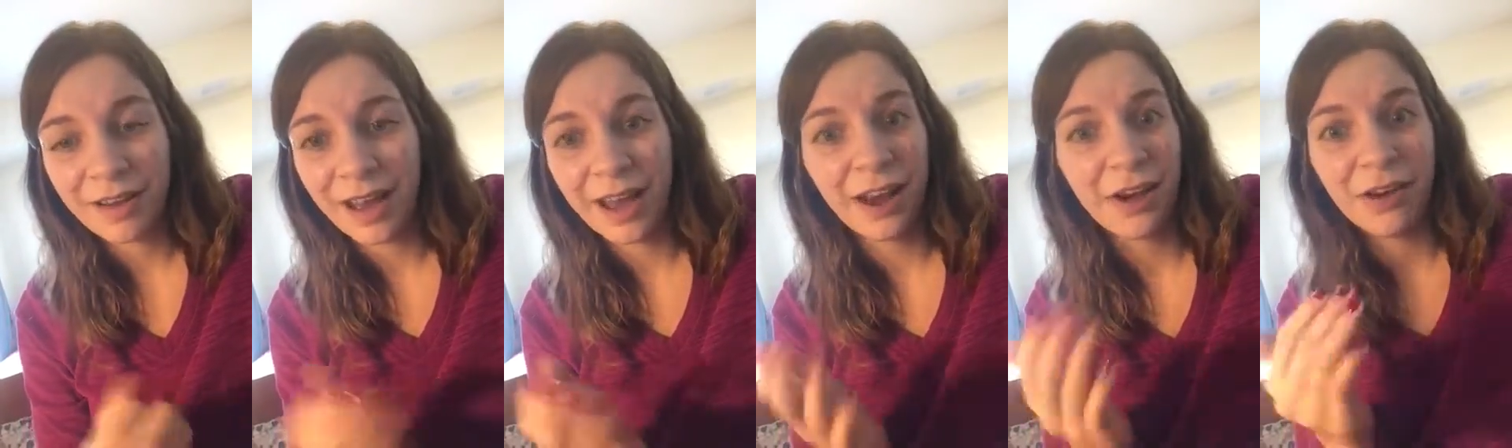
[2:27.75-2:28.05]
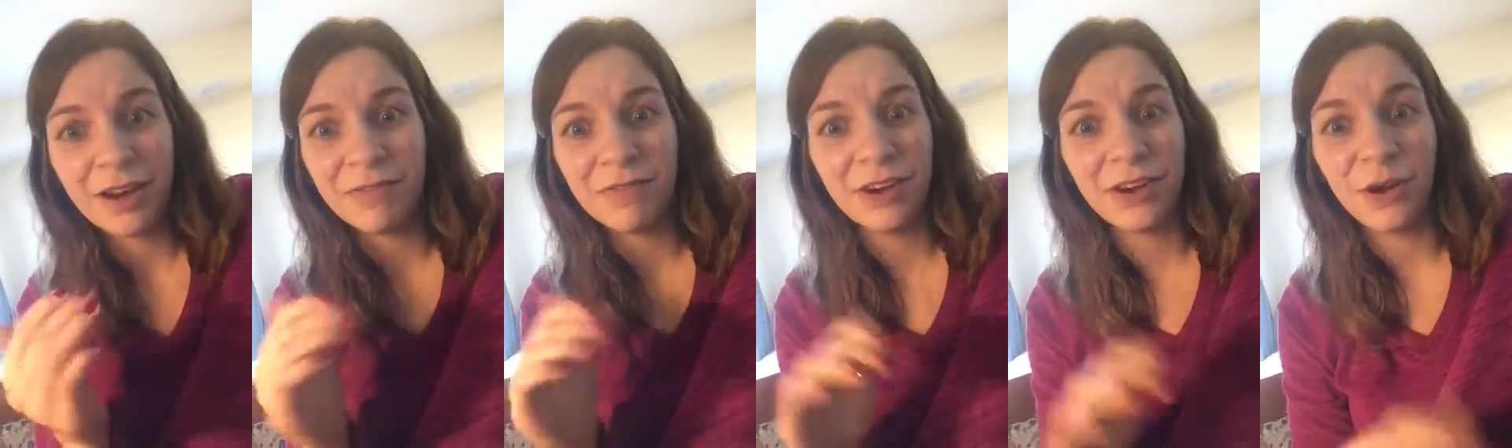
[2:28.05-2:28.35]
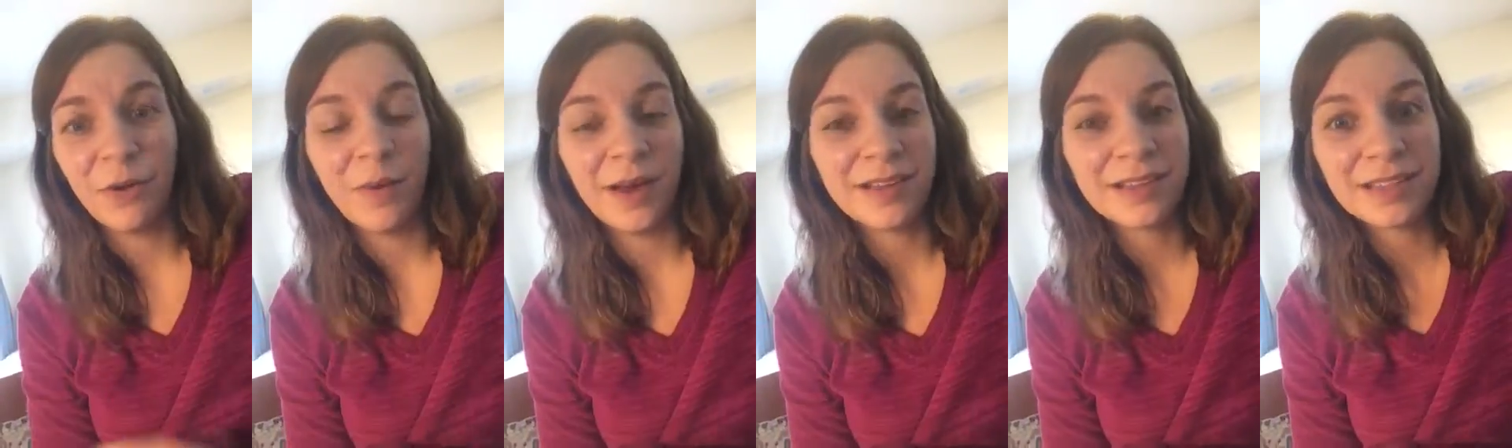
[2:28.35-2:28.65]
I don't even
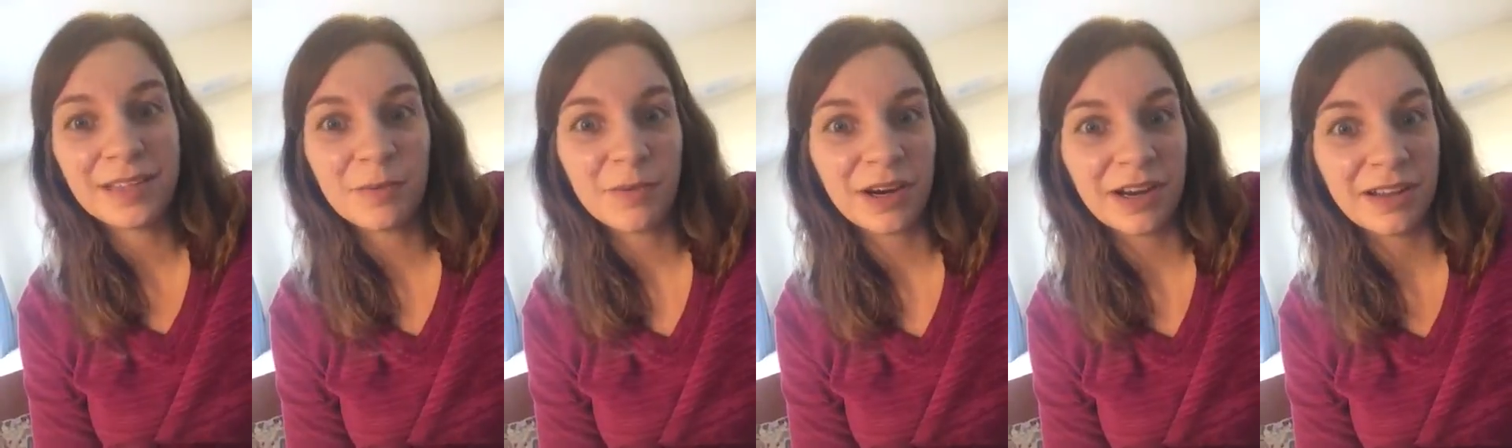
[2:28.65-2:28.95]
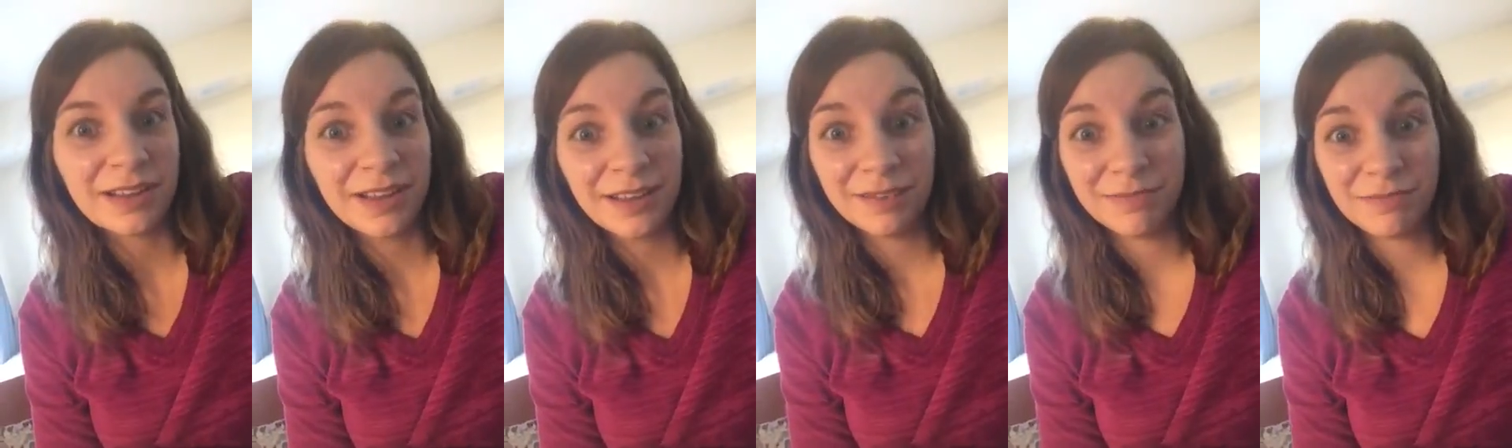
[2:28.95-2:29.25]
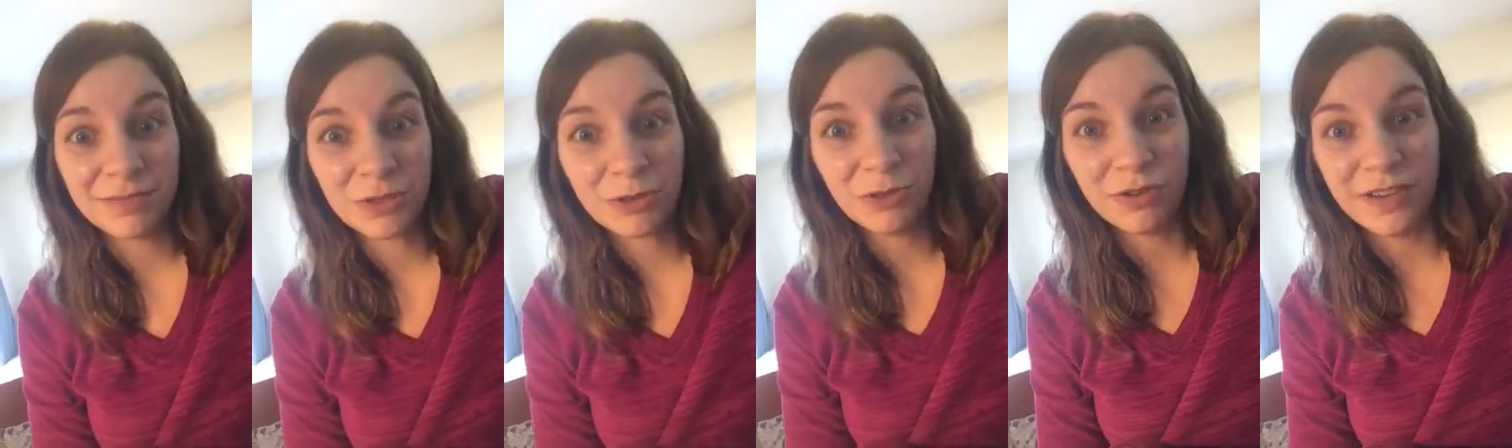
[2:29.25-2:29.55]
know when, somewhere in
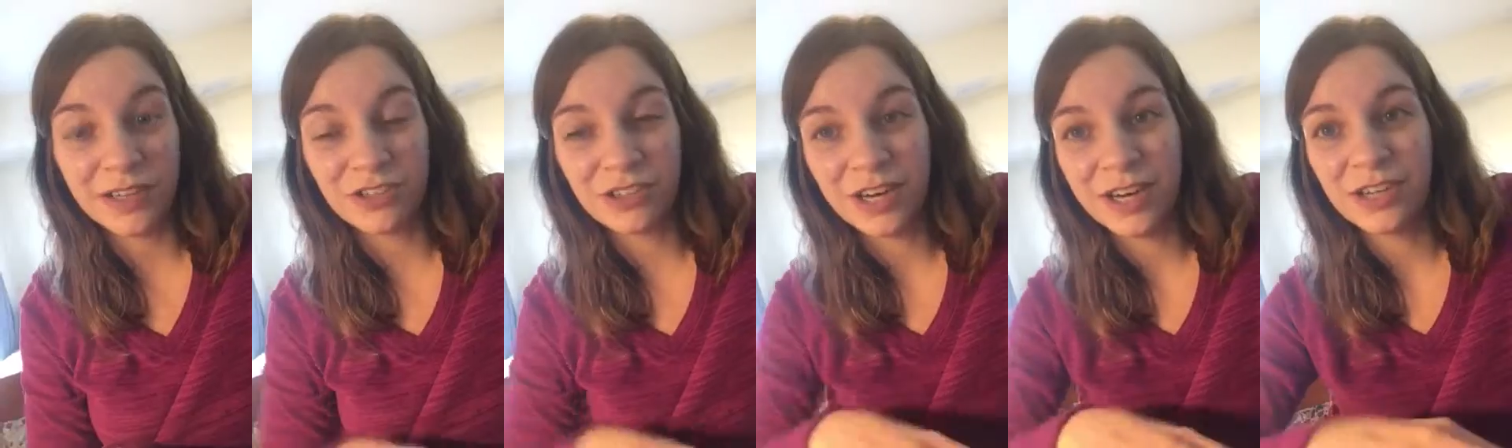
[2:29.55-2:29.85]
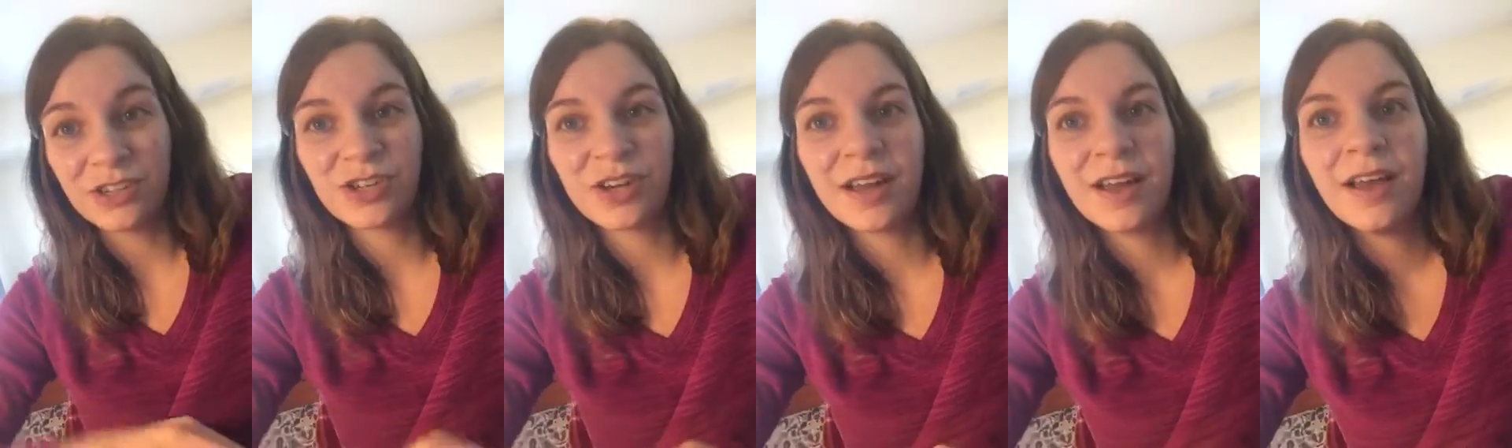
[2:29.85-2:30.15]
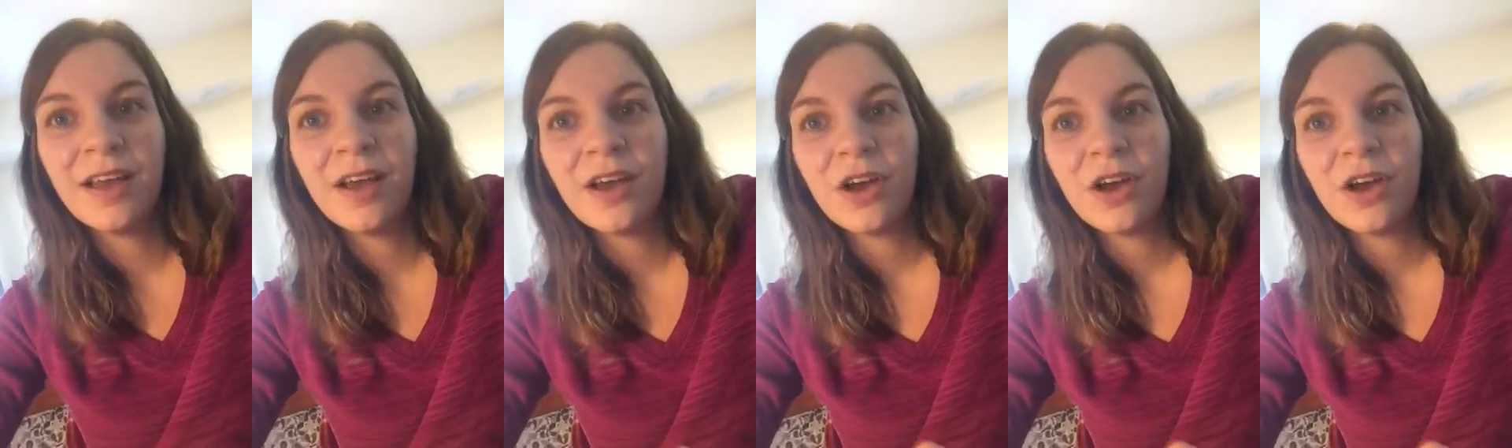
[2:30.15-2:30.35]
the School of Education,